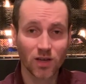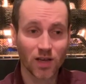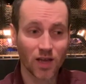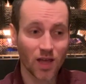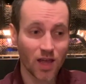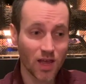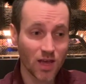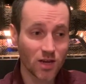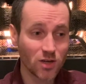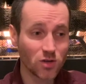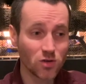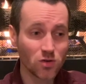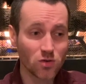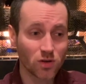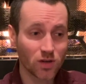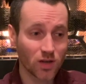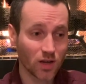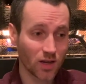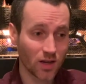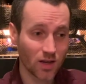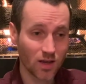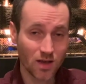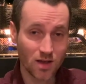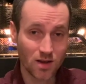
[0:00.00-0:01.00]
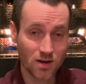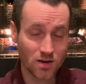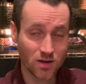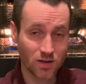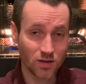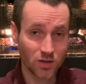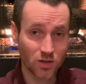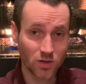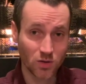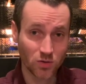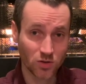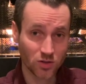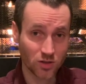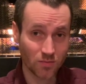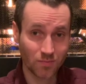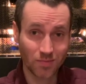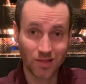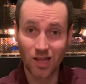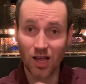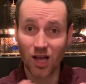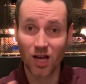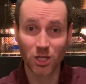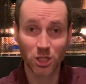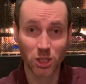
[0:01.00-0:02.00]
and you can do
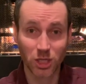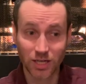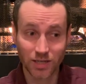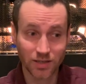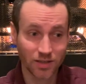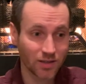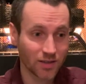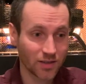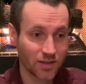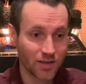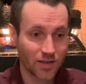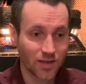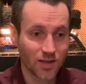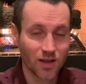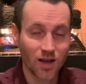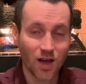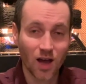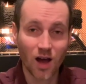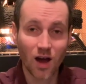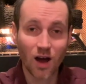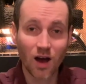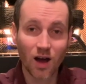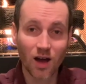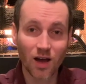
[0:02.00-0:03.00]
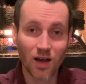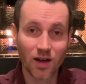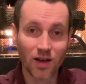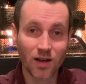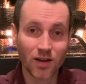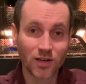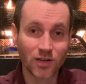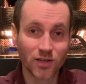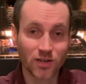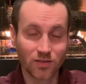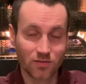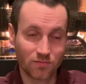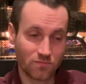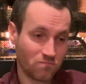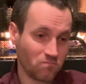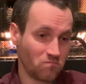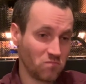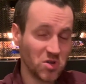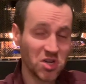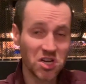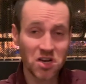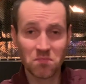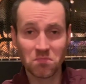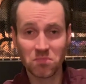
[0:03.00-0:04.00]
some logic on
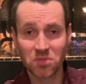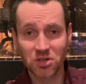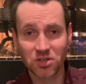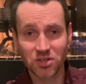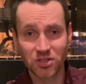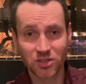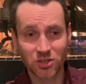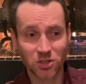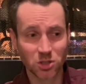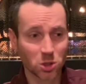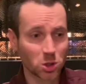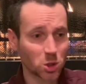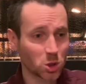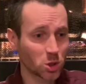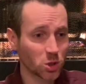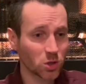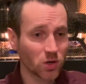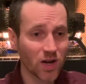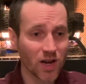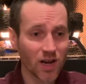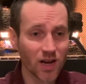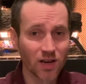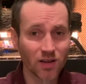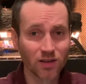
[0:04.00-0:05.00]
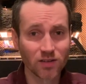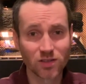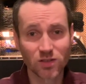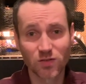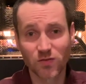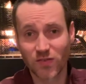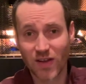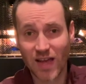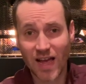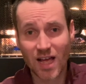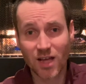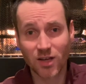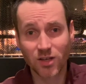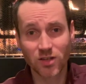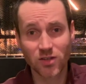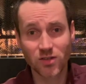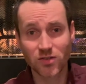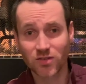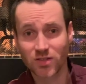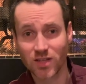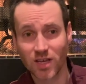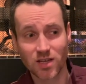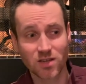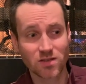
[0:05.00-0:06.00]
numbers, strings,
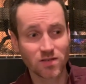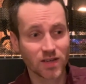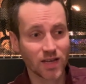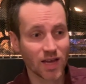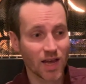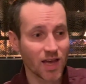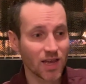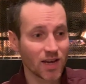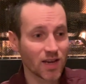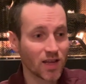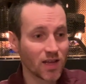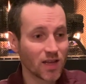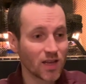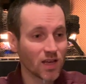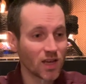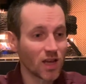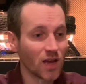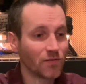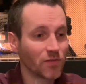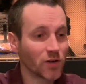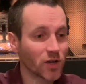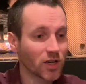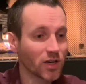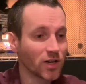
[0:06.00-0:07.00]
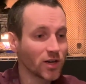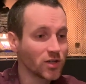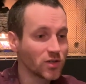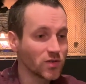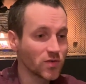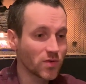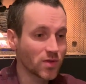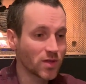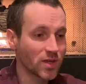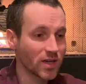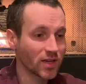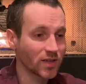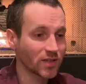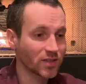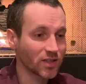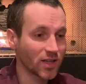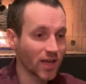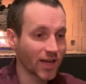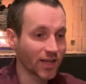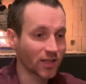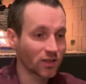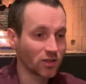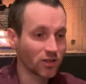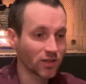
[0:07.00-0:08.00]
values that you get. If you're going to do things
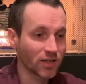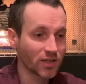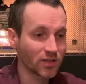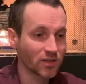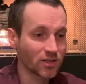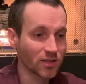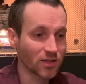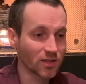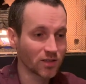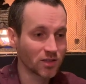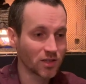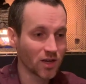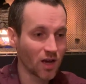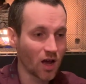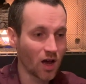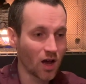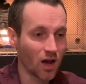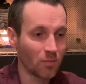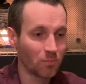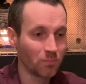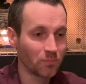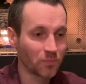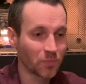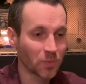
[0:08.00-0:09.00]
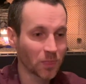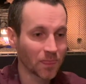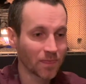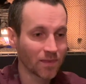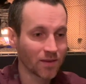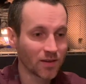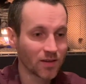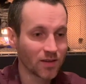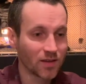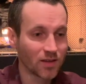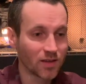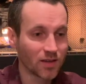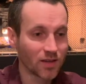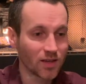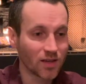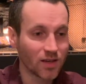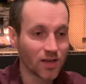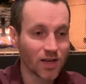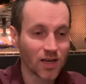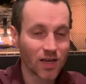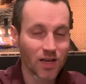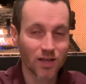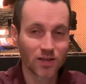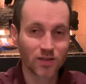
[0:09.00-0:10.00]
like look into the DOM
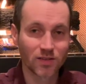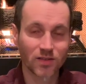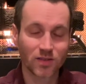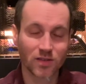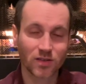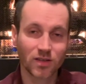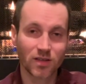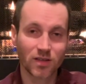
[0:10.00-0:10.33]
and